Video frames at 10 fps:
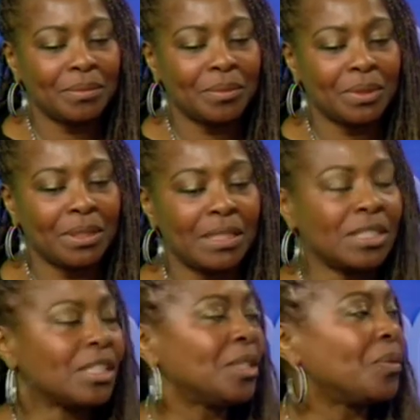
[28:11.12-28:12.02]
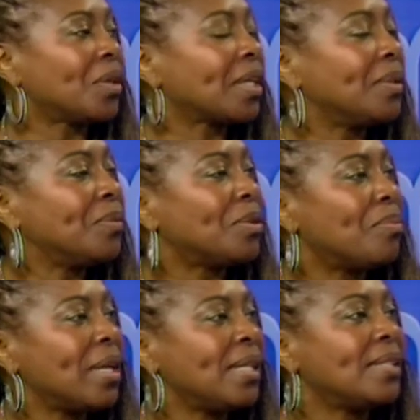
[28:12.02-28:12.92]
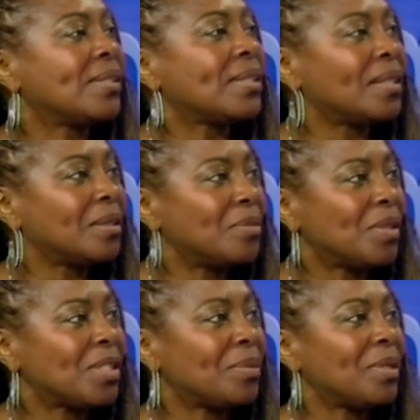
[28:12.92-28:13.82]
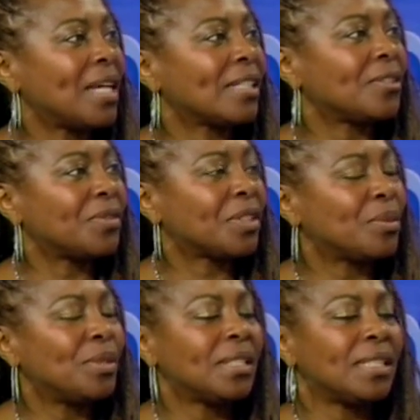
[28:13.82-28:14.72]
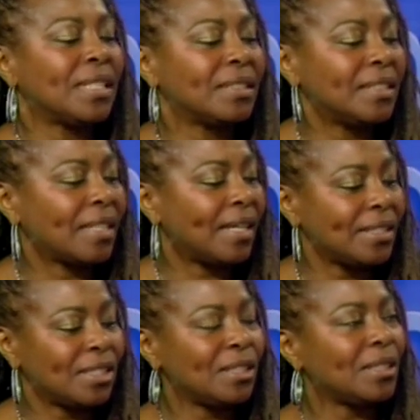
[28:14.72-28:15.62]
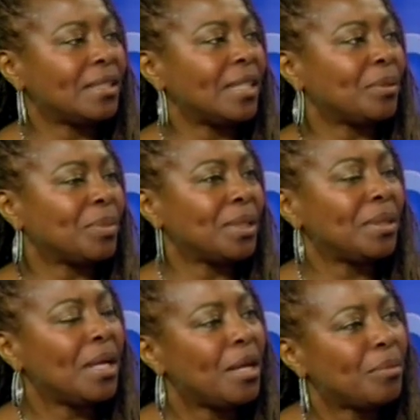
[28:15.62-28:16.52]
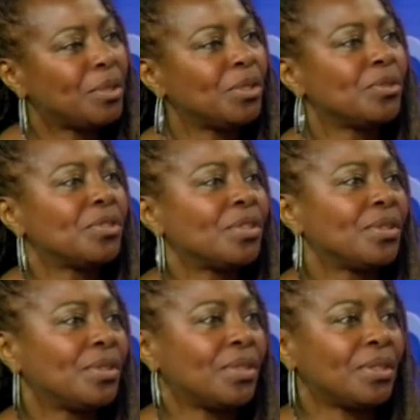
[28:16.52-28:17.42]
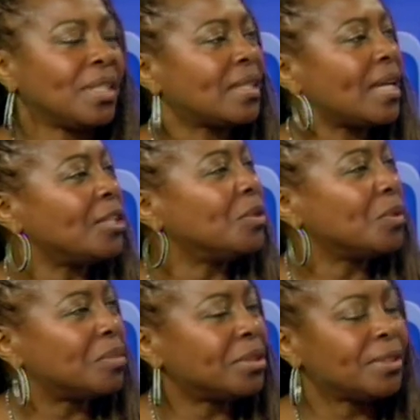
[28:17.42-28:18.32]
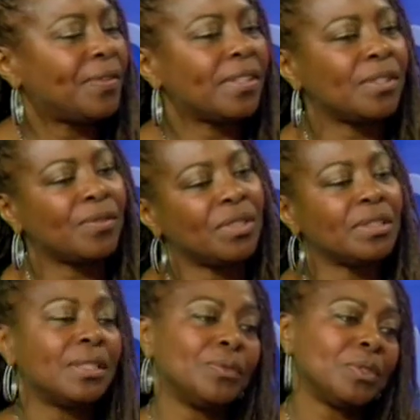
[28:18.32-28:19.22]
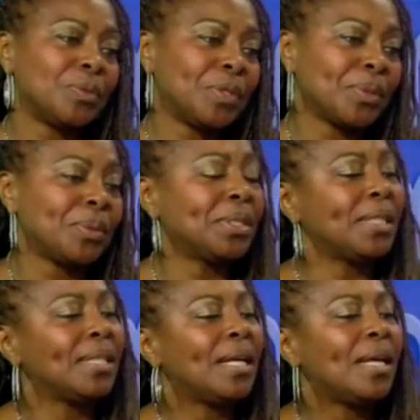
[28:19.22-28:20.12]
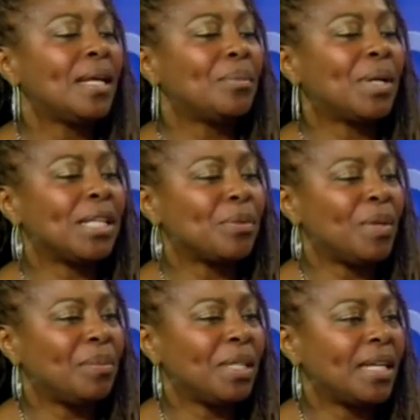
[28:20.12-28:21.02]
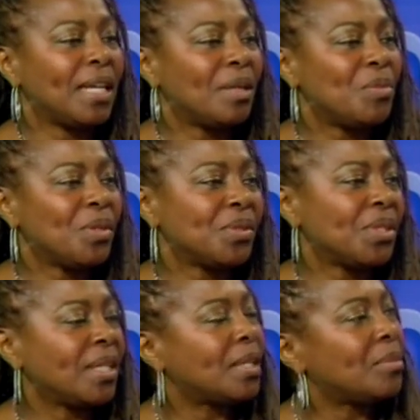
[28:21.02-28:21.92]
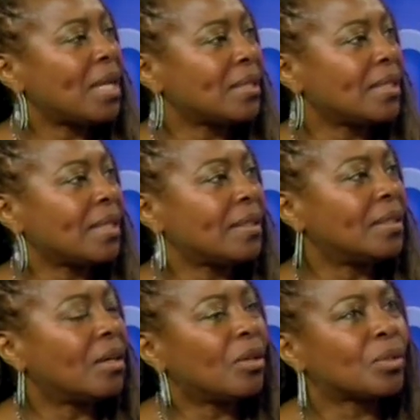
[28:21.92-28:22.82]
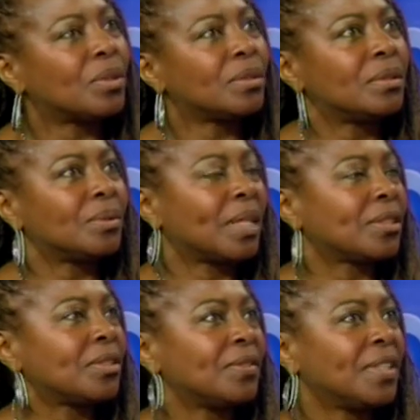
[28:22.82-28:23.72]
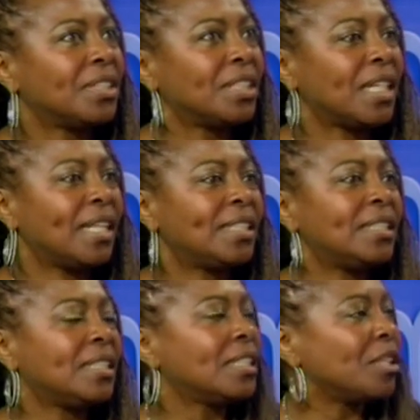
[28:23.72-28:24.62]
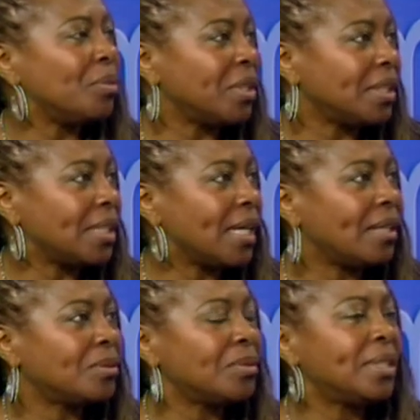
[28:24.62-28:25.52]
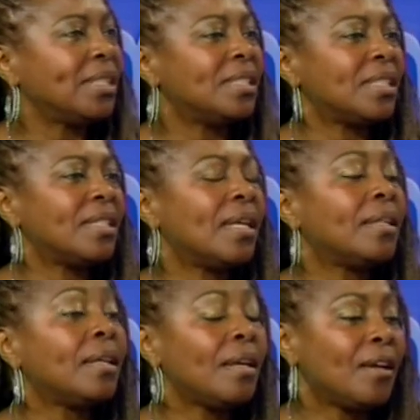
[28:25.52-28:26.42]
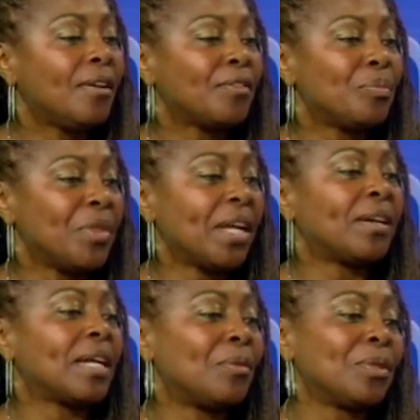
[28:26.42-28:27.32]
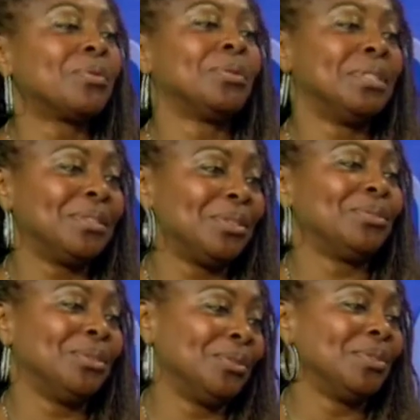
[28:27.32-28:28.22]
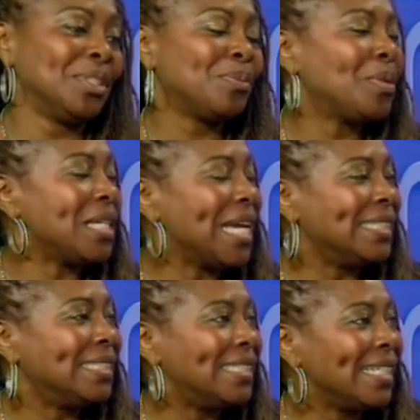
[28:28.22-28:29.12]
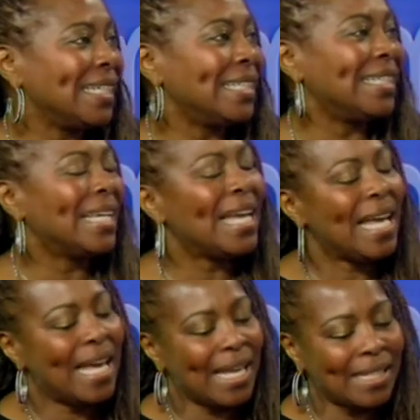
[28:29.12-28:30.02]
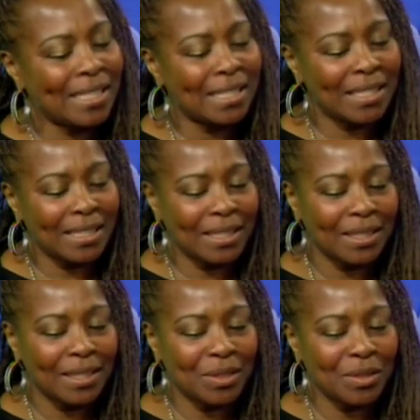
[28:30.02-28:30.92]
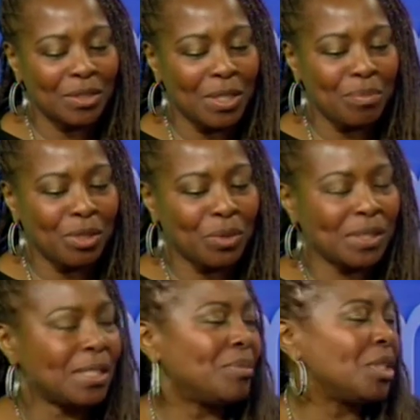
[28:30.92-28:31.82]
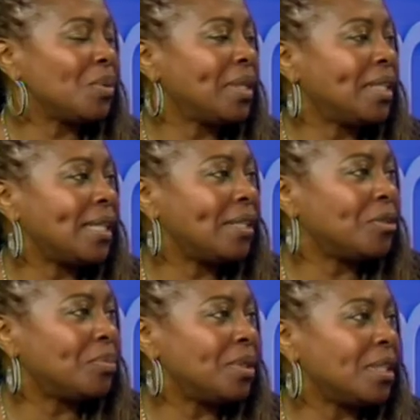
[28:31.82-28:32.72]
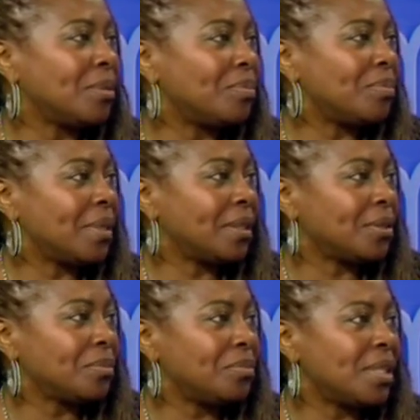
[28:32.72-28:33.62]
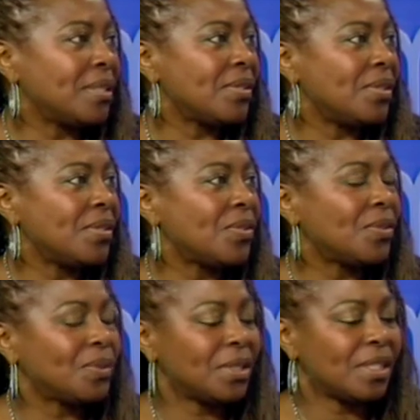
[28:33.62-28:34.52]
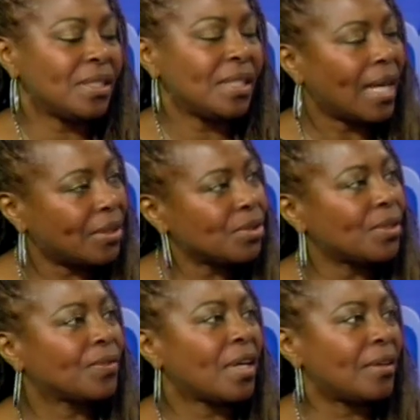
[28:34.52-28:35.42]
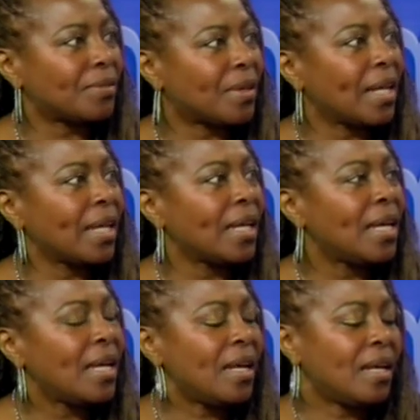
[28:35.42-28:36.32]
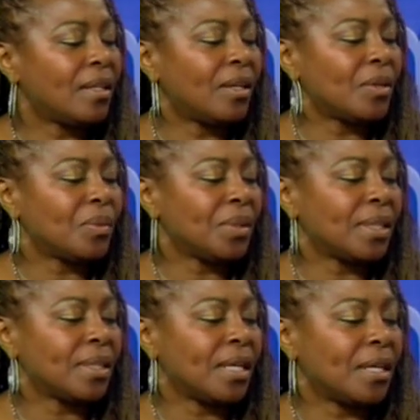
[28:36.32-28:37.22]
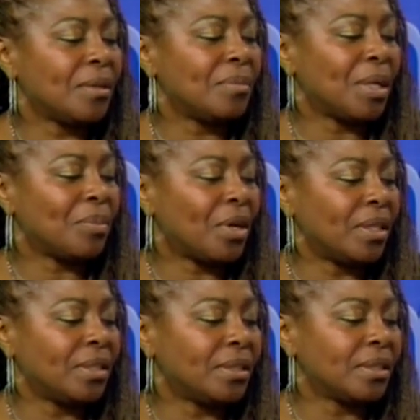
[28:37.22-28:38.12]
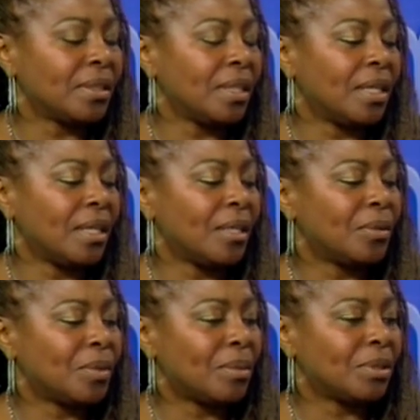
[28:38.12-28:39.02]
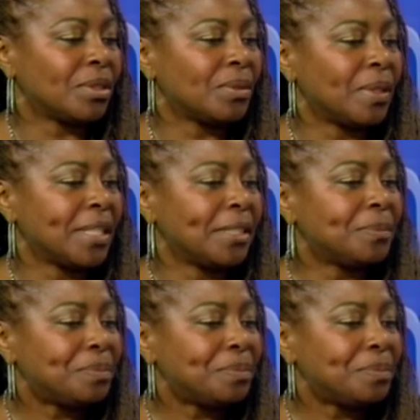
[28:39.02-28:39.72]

was initially working with MACE, uh, the Mississippi Action for Community Education, and helping produce the 30th Annual Blues Festival and was recruited by the B.B. King Museum as their inaugural Director of Education and Community Outreach and then from there got recruited to do this PhD. And in the in betwixt and between, I opened up my own business, which is the House of Khafre, along with uh, my partner, uh, Robert Terrell.